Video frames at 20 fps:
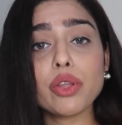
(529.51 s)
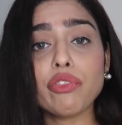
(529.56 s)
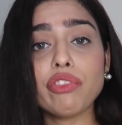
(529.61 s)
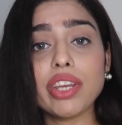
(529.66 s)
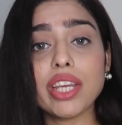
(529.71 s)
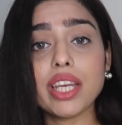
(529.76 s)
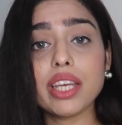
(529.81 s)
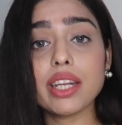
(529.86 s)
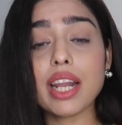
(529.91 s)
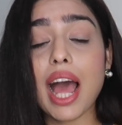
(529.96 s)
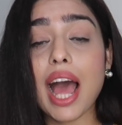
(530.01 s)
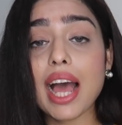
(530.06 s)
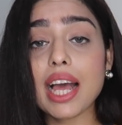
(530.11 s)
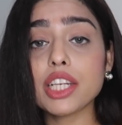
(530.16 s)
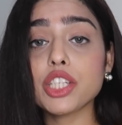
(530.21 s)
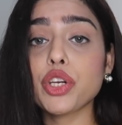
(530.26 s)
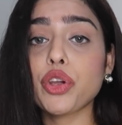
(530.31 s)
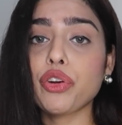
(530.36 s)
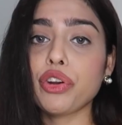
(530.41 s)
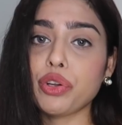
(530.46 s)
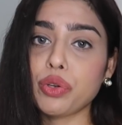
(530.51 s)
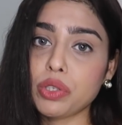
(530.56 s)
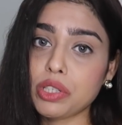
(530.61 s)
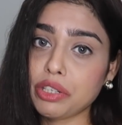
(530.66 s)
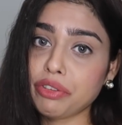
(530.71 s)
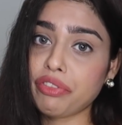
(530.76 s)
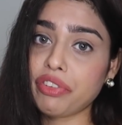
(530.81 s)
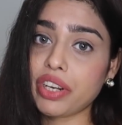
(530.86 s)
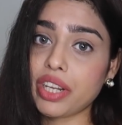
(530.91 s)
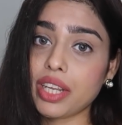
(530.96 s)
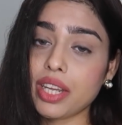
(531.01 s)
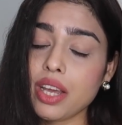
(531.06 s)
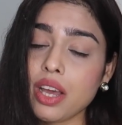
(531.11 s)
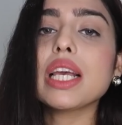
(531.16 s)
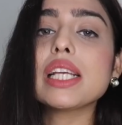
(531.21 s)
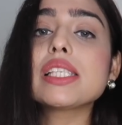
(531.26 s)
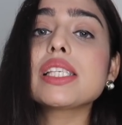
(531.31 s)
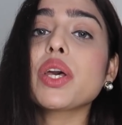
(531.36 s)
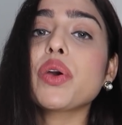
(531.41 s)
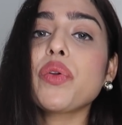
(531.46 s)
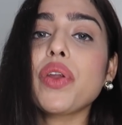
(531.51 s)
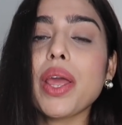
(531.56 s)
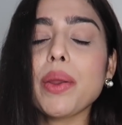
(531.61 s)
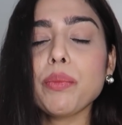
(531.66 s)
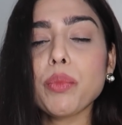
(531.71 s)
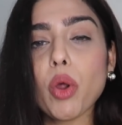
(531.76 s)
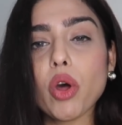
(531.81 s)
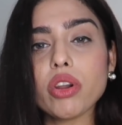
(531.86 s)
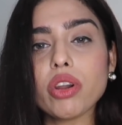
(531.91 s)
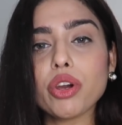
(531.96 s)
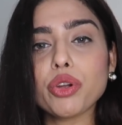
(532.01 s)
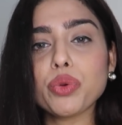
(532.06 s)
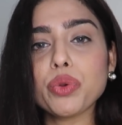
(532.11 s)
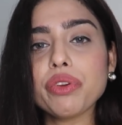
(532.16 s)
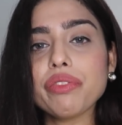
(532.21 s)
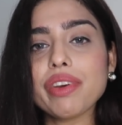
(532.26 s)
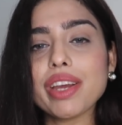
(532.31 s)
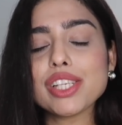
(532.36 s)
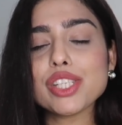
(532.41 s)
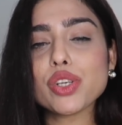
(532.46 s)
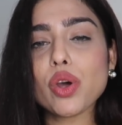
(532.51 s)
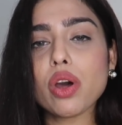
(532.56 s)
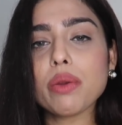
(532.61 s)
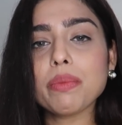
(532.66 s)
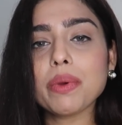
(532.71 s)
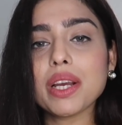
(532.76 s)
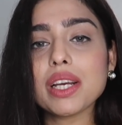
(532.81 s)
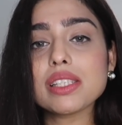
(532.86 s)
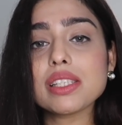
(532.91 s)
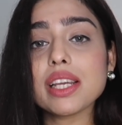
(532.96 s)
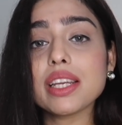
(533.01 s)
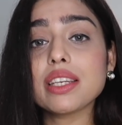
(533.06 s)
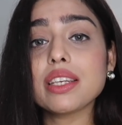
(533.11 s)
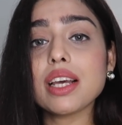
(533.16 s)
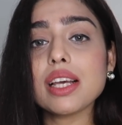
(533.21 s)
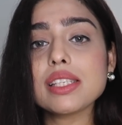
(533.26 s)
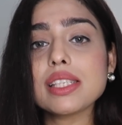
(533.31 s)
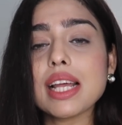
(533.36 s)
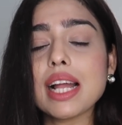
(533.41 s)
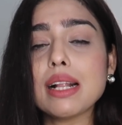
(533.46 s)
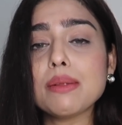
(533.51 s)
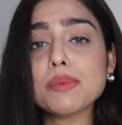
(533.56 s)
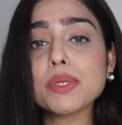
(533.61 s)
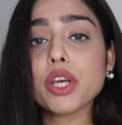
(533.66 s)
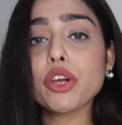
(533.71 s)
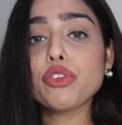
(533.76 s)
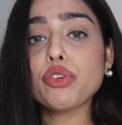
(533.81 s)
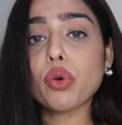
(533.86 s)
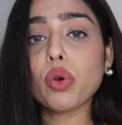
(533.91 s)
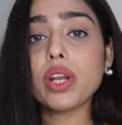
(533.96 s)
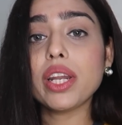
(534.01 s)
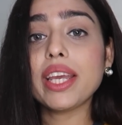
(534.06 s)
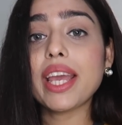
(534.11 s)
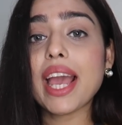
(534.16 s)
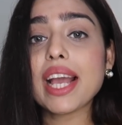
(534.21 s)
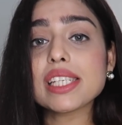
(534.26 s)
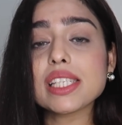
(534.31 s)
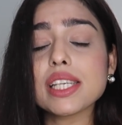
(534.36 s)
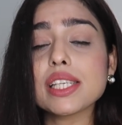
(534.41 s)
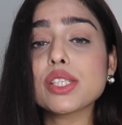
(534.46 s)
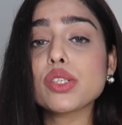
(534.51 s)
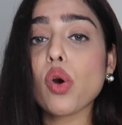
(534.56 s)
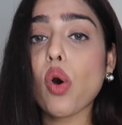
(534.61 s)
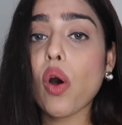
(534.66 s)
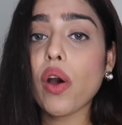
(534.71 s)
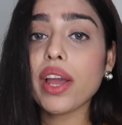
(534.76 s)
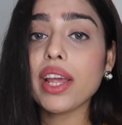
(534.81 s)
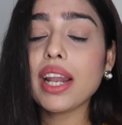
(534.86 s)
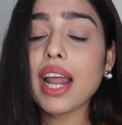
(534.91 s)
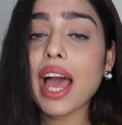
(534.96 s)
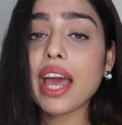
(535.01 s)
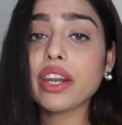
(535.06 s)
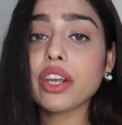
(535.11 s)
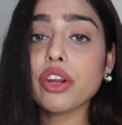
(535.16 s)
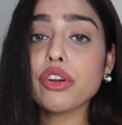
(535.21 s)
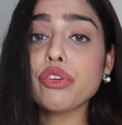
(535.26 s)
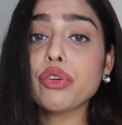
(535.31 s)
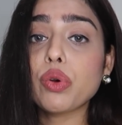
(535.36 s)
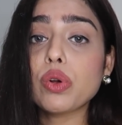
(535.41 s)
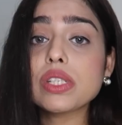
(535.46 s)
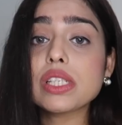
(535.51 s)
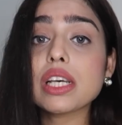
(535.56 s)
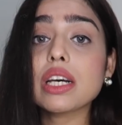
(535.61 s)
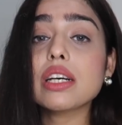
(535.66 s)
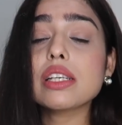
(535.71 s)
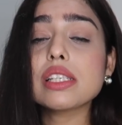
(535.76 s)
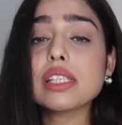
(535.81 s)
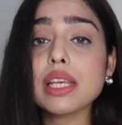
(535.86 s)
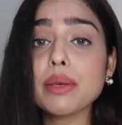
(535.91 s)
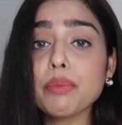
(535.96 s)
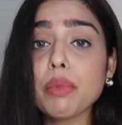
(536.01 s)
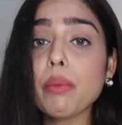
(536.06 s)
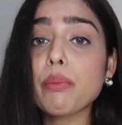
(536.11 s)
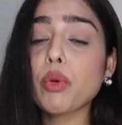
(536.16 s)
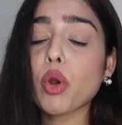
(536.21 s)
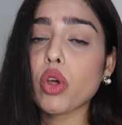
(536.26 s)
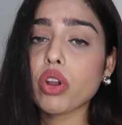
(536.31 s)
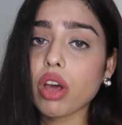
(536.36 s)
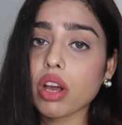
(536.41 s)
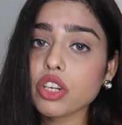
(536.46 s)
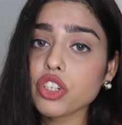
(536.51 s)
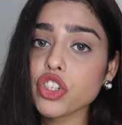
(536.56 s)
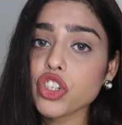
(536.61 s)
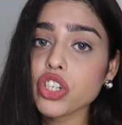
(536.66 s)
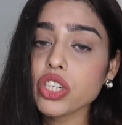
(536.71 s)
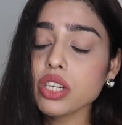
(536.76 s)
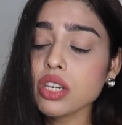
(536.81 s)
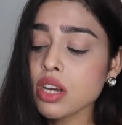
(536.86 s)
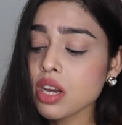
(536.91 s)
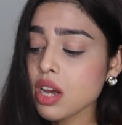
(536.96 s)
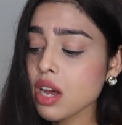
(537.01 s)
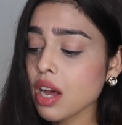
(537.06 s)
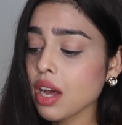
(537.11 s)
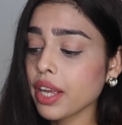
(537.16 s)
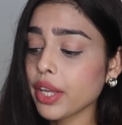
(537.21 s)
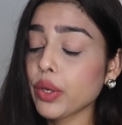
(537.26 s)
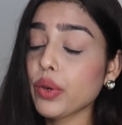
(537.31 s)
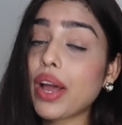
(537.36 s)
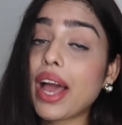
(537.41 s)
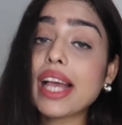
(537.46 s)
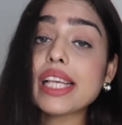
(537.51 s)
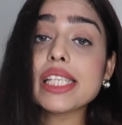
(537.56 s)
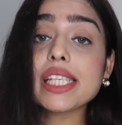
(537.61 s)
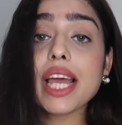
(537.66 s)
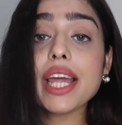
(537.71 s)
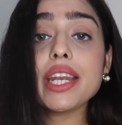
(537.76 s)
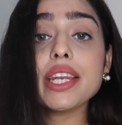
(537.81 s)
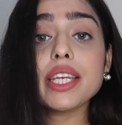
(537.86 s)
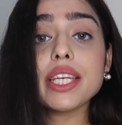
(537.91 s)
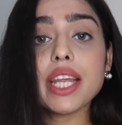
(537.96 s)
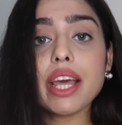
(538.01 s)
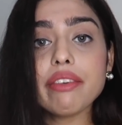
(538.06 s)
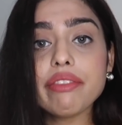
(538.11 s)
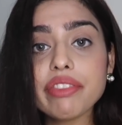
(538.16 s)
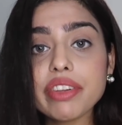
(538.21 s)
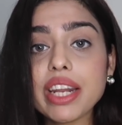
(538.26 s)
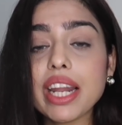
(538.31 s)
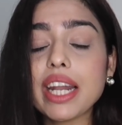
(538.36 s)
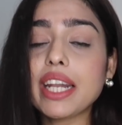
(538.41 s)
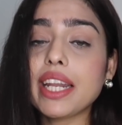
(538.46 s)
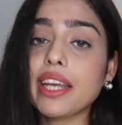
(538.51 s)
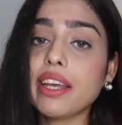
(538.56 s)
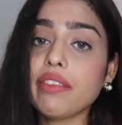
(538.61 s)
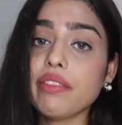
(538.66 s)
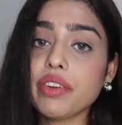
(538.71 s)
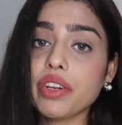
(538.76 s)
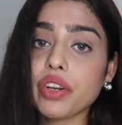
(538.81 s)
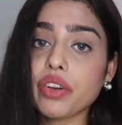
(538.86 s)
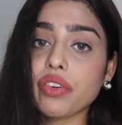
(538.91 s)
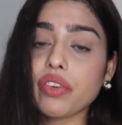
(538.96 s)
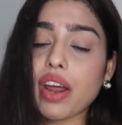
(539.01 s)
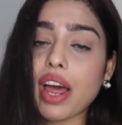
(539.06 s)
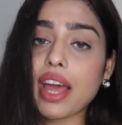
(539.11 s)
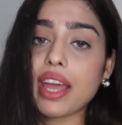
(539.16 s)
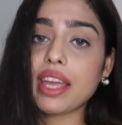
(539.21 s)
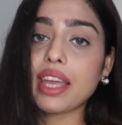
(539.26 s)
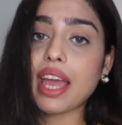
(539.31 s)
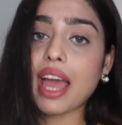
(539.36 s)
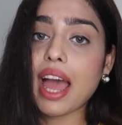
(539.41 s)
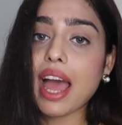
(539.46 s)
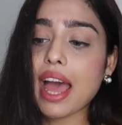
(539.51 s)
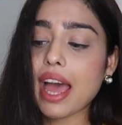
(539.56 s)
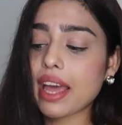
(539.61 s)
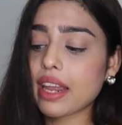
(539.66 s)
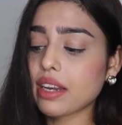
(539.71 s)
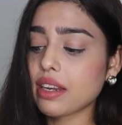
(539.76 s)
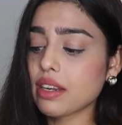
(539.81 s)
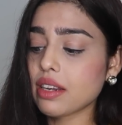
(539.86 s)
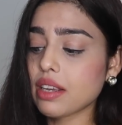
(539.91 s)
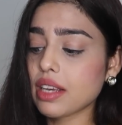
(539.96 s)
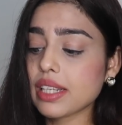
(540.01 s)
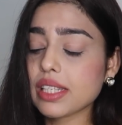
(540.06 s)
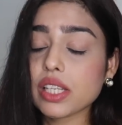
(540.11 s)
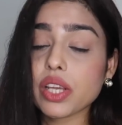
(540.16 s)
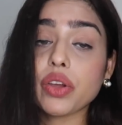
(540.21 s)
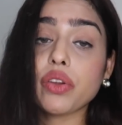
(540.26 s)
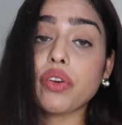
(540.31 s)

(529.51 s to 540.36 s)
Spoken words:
vegan and cruelty free. It's a great product to invest on because it does helps controlling excess oil and controls sebum production. You guys can definitely give it a try, and it's a